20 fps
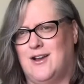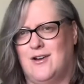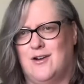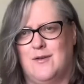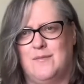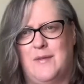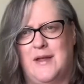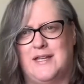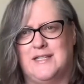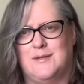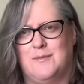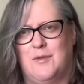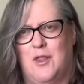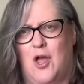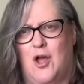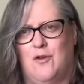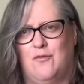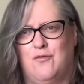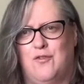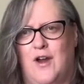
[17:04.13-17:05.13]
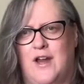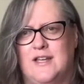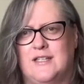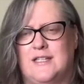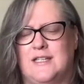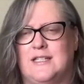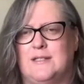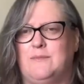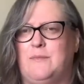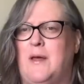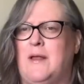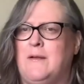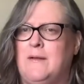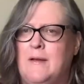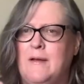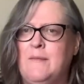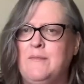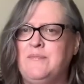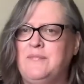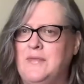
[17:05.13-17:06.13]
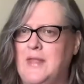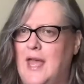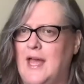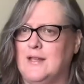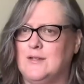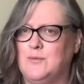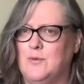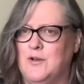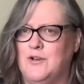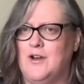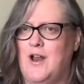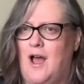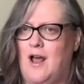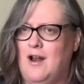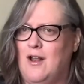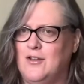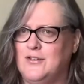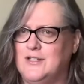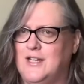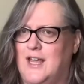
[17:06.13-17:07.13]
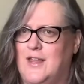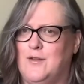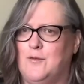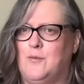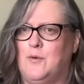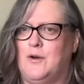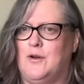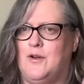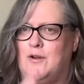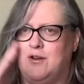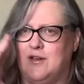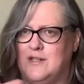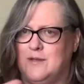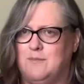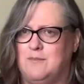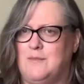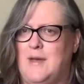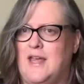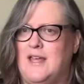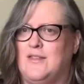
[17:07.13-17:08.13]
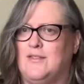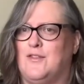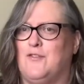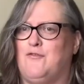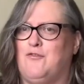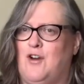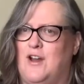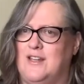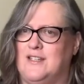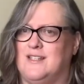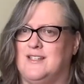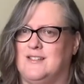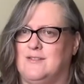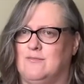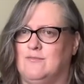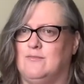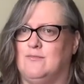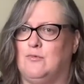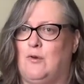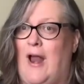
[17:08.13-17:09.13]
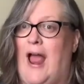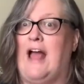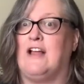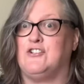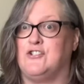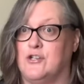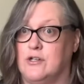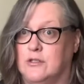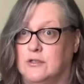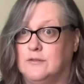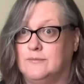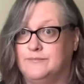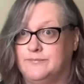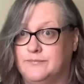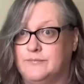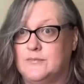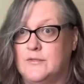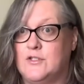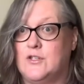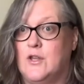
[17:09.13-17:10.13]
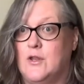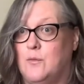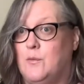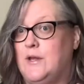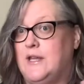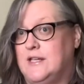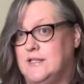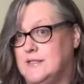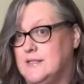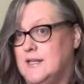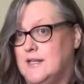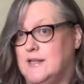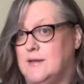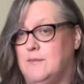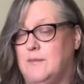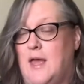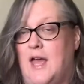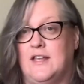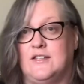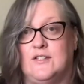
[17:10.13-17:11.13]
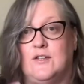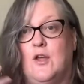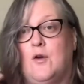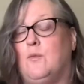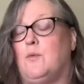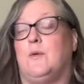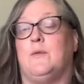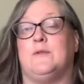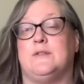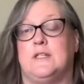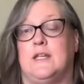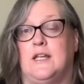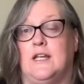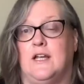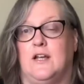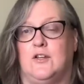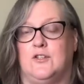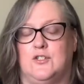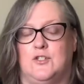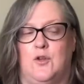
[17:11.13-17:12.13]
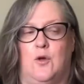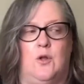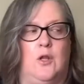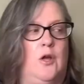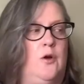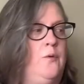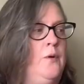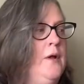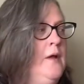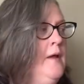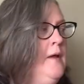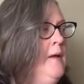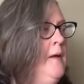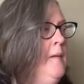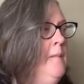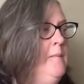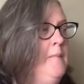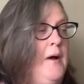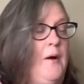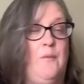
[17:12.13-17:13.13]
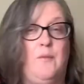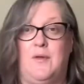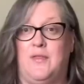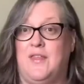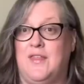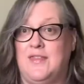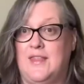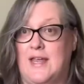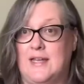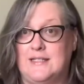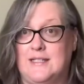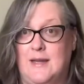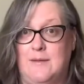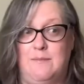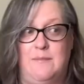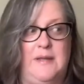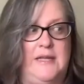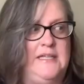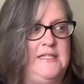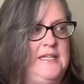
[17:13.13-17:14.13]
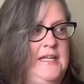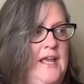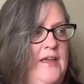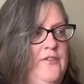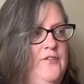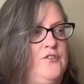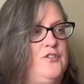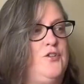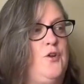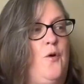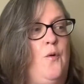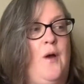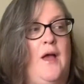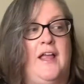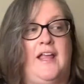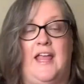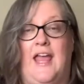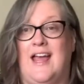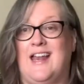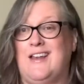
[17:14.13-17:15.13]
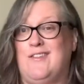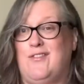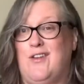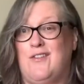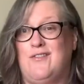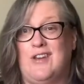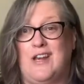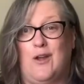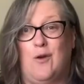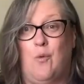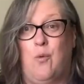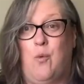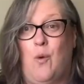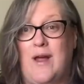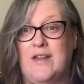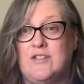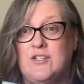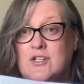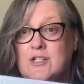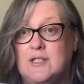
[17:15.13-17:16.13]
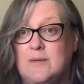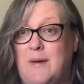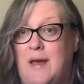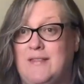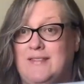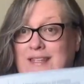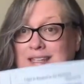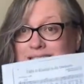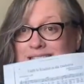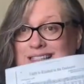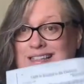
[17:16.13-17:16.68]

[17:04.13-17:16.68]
and make some long phrases. But as we're not all together, we're going to make the phrases rational so that we can sing them as though we were singing a solo, but within that same beat together. So again, if you have any questions about this,